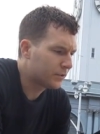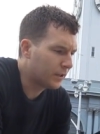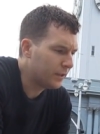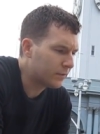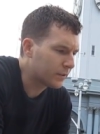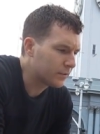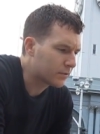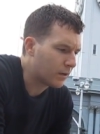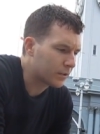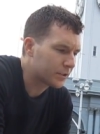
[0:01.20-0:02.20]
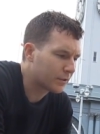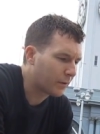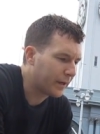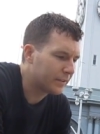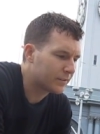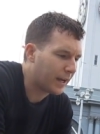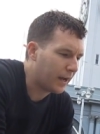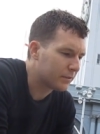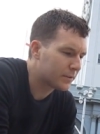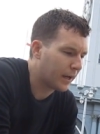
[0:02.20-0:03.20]
sees the construction cranes
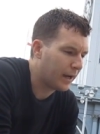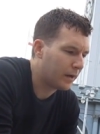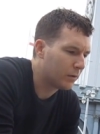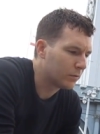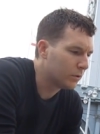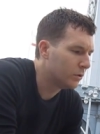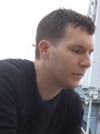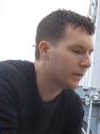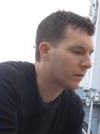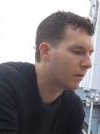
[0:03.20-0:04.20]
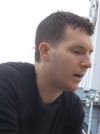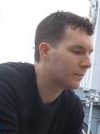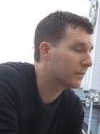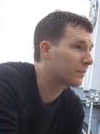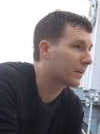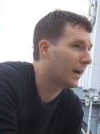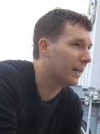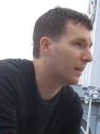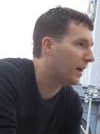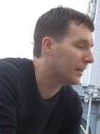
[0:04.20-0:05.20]
downtown looming across the
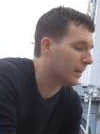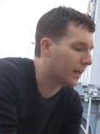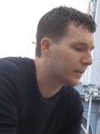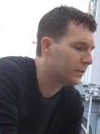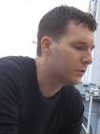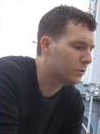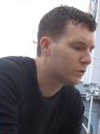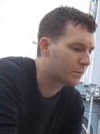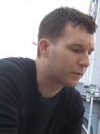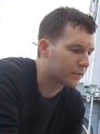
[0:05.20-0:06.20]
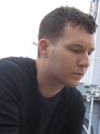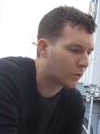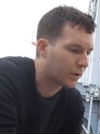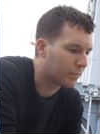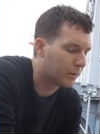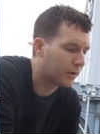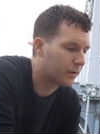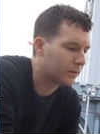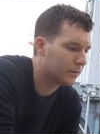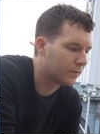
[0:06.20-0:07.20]
skyline like huge prehistoric
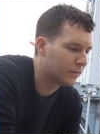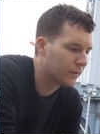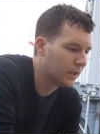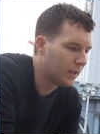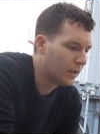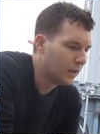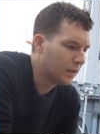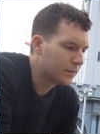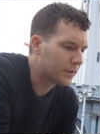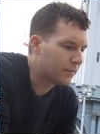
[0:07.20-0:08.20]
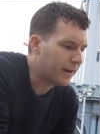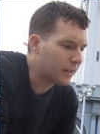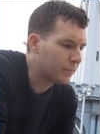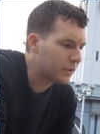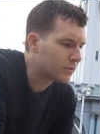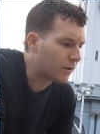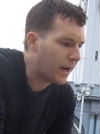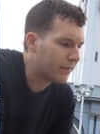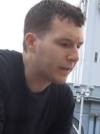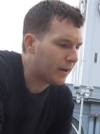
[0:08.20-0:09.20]
birds. The development is
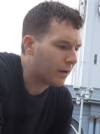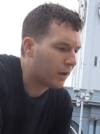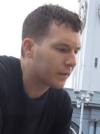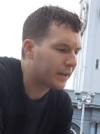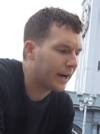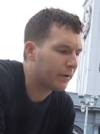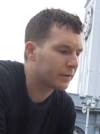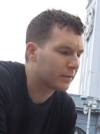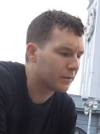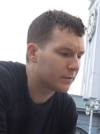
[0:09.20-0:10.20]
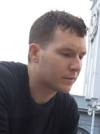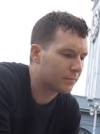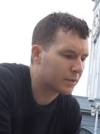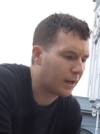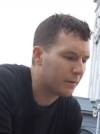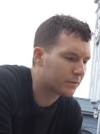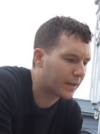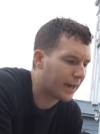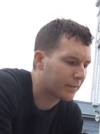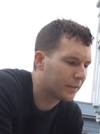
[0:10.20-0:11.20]
driving out all the character, and sometimes
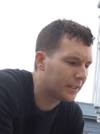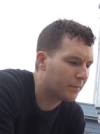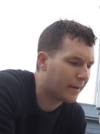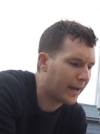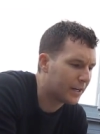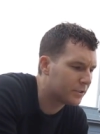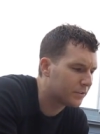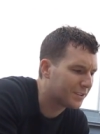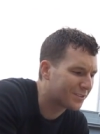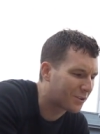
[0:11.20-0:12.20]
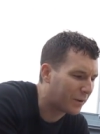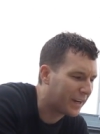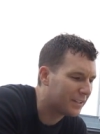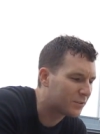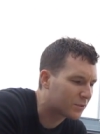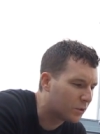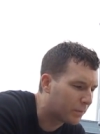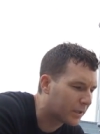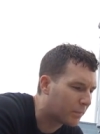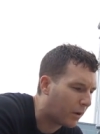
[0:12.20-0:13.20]
Kathleen imagines these cranes
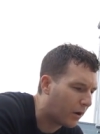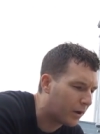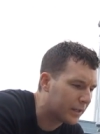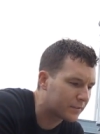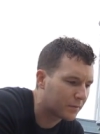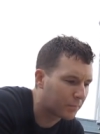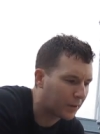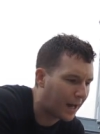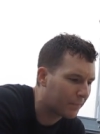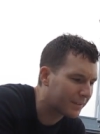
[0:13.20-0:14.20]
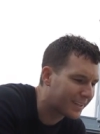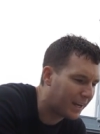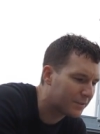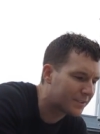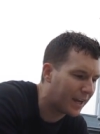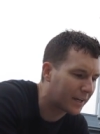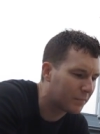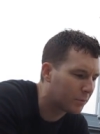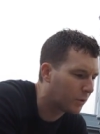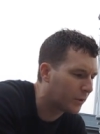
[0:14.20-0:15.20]
scooping up artists and plopping down tech
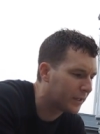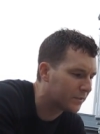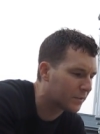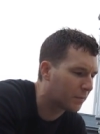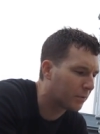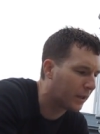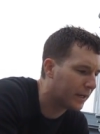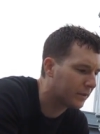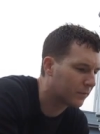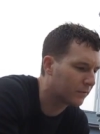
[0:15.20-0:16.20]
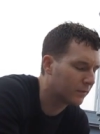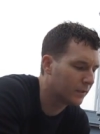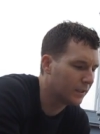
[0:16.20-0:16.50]
employees in their place.